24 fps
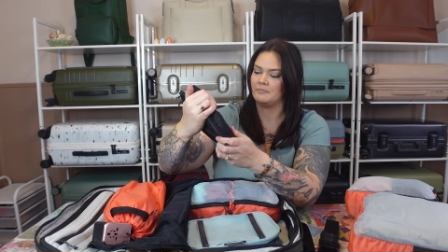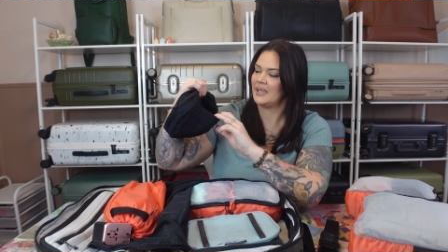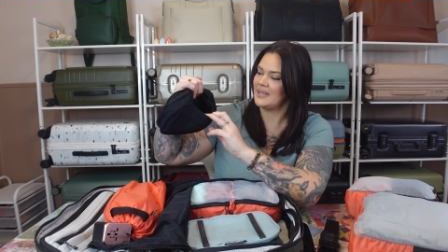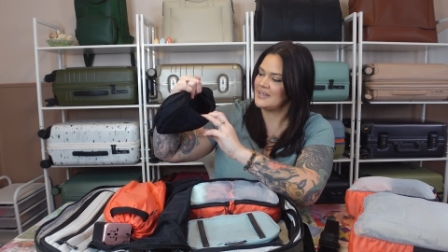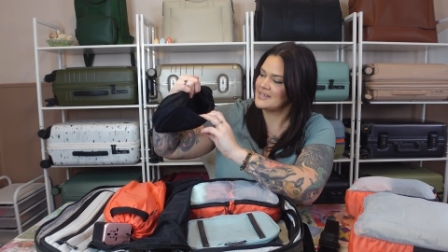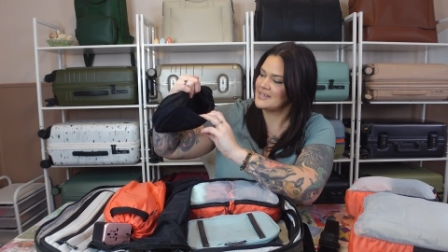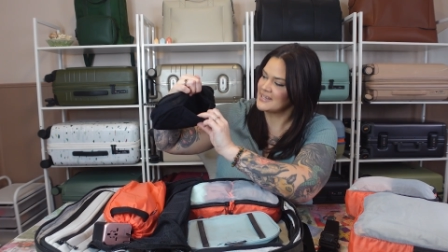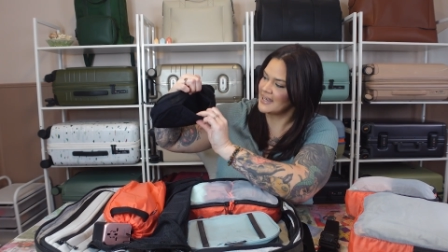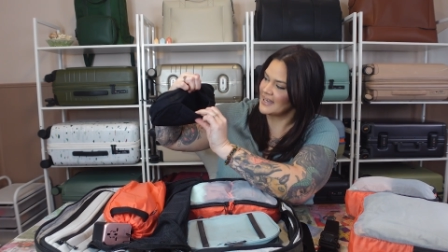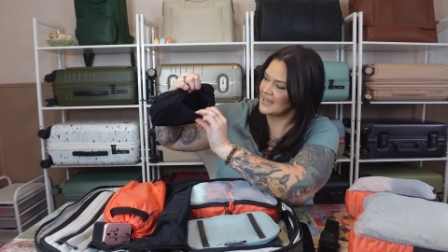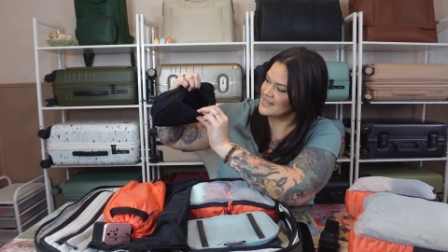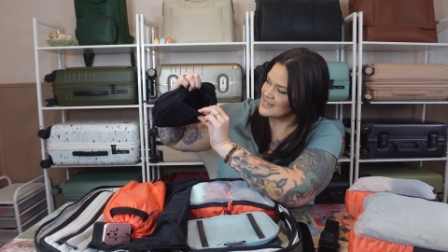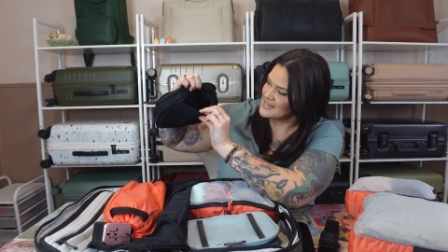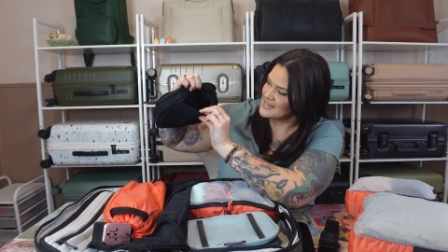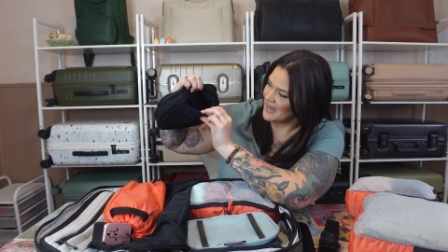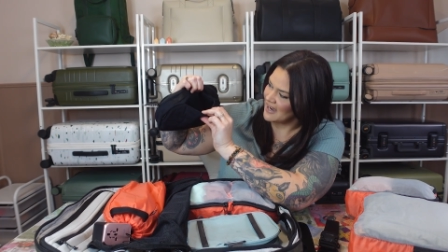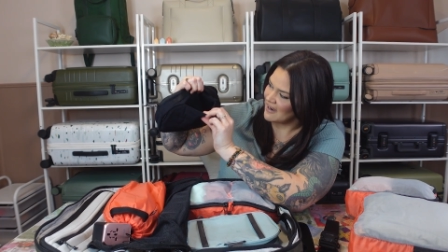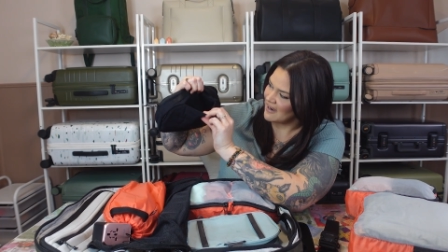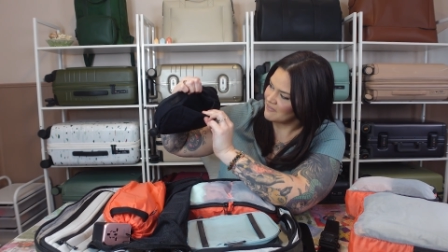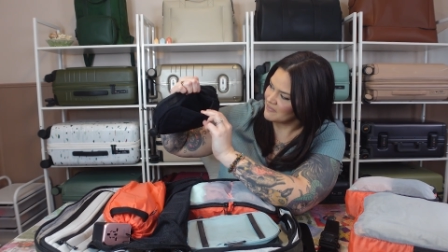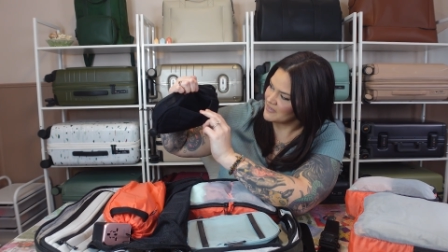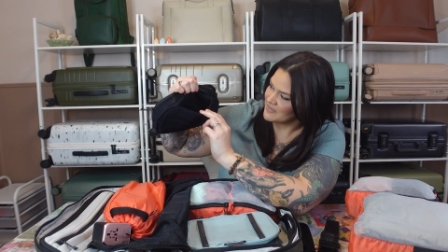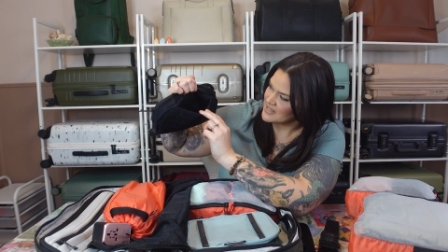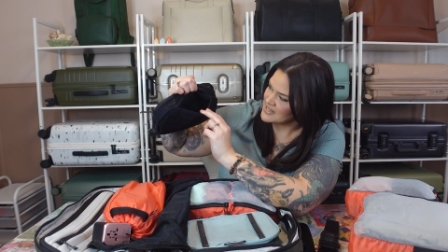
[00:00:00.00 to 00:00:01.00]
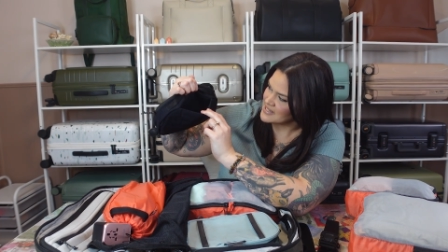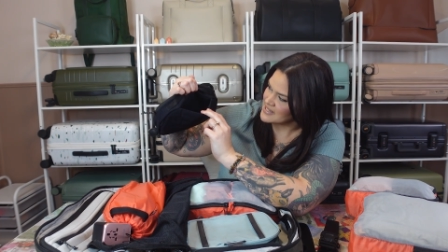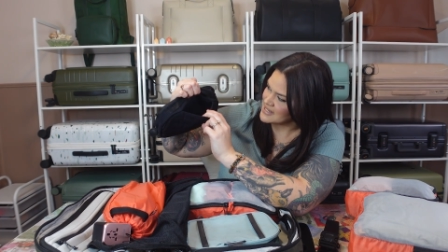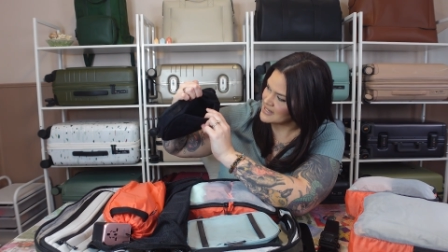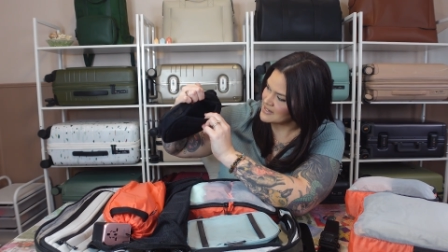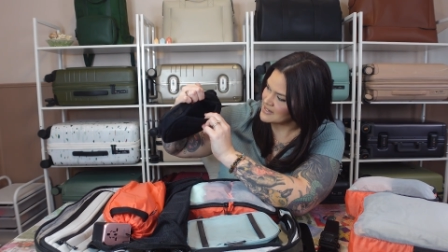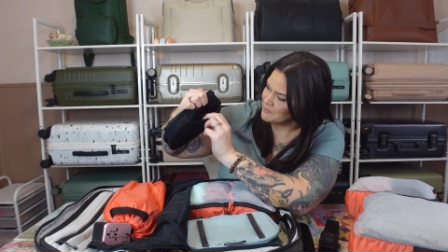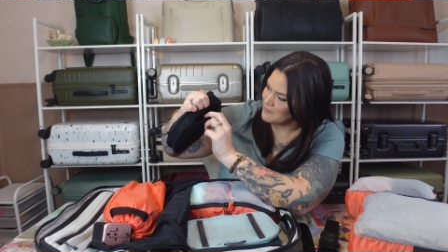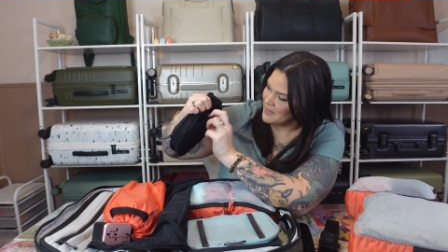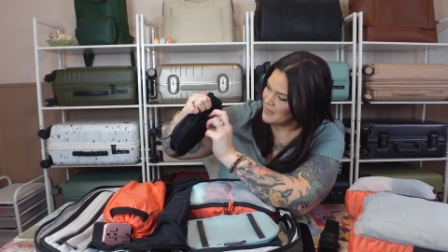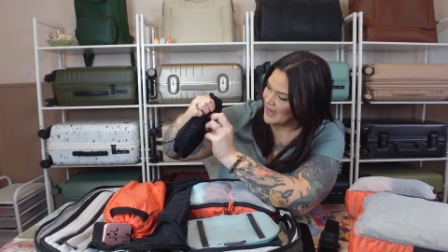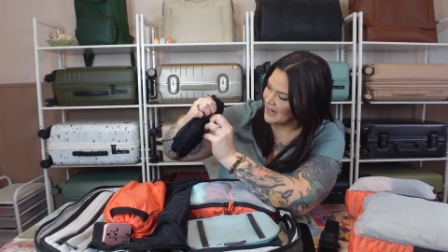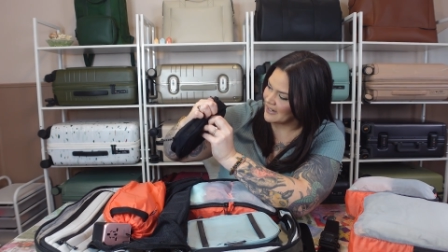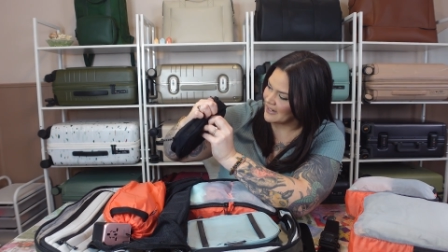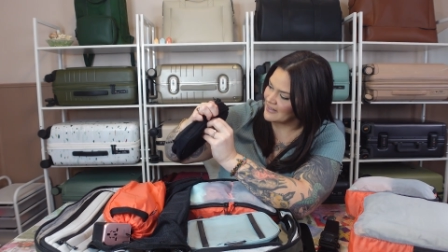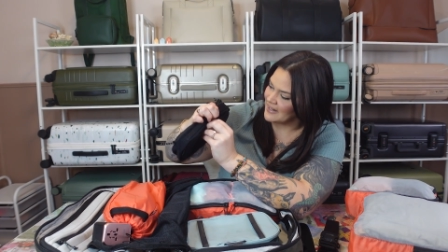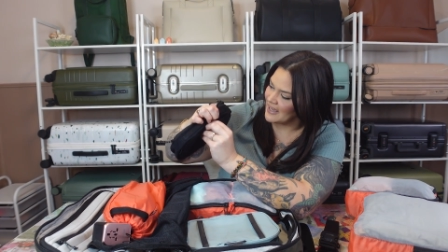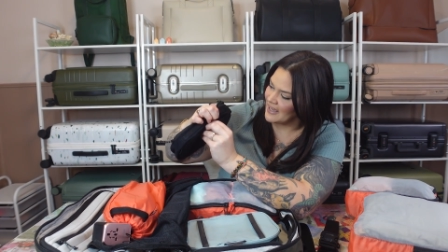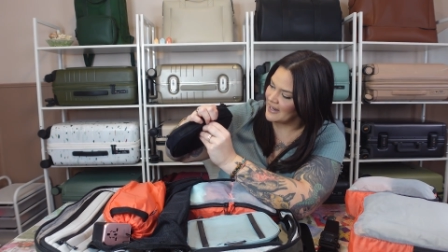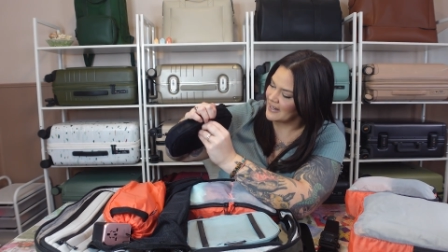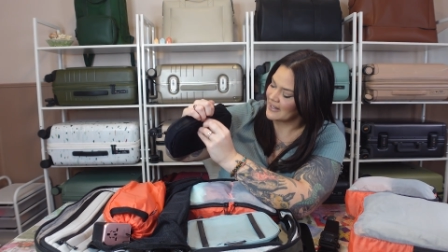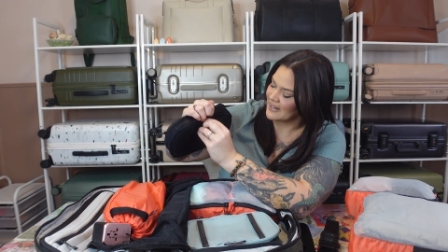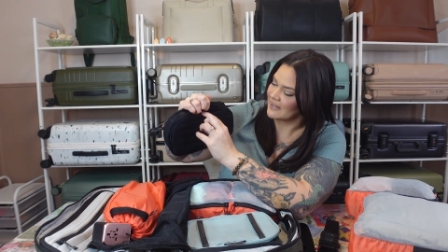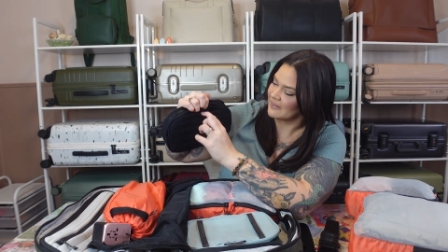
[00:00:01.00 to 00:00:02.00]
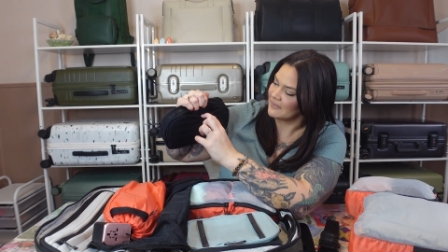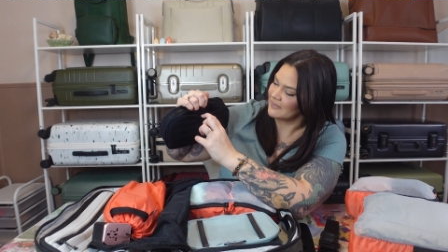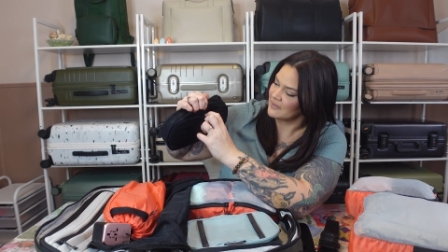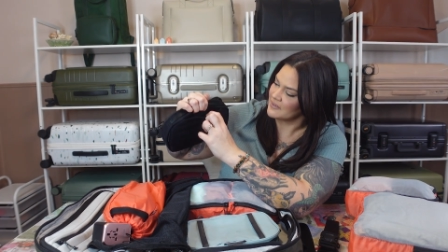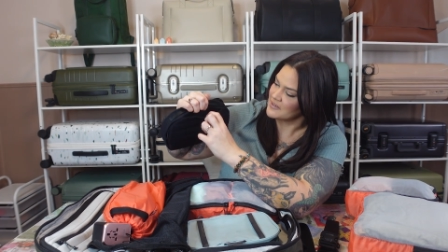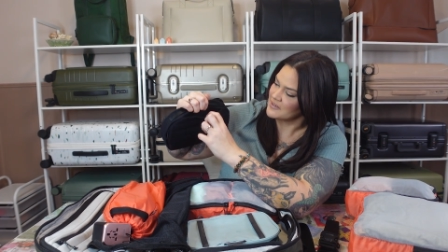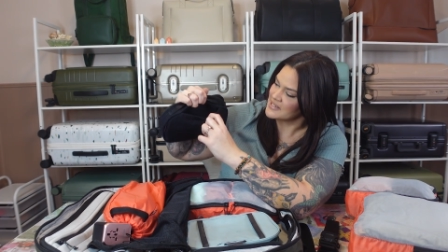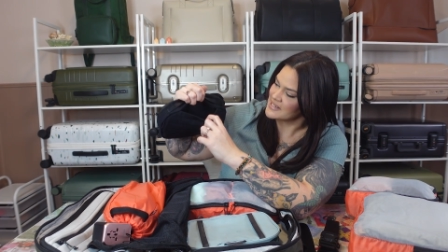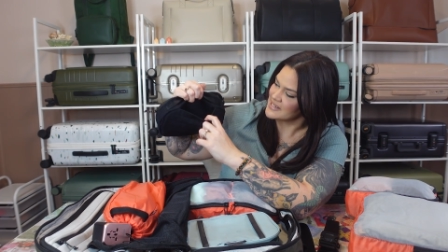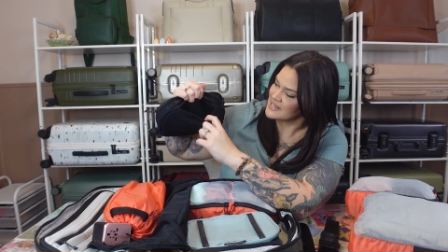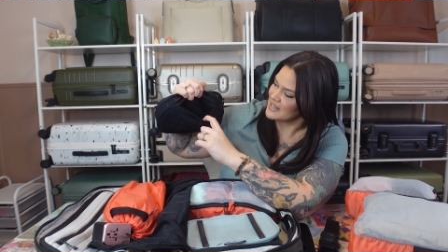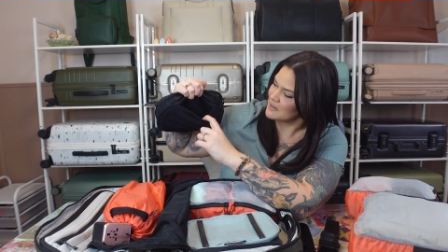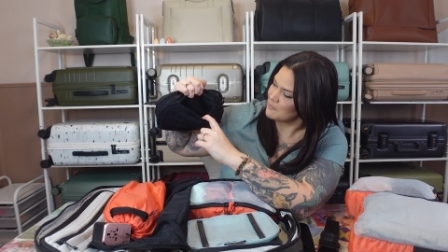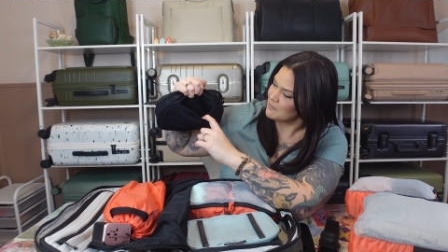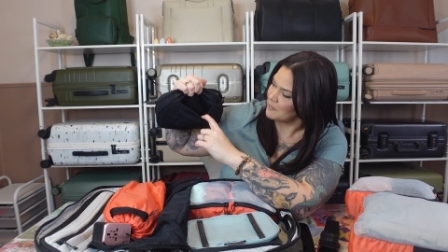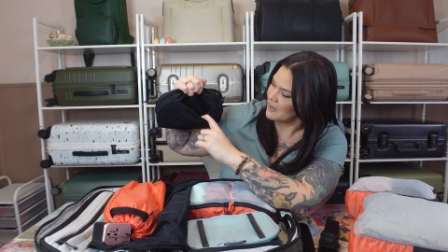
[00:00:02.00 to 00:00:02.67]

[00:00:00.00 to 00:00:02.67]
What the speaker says: It does have this magnetic little slip